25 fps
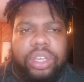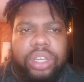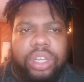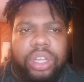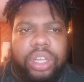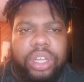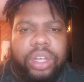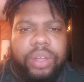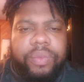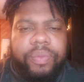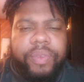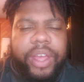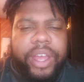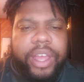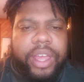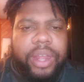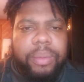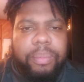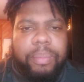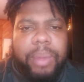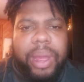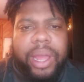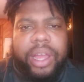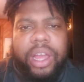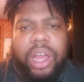that
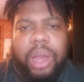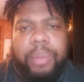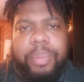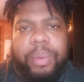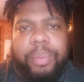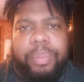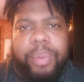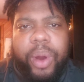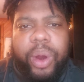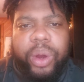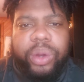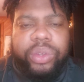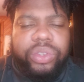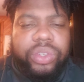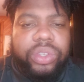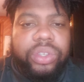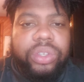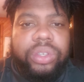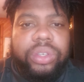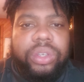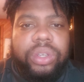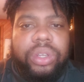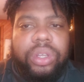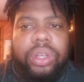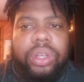can make up a person.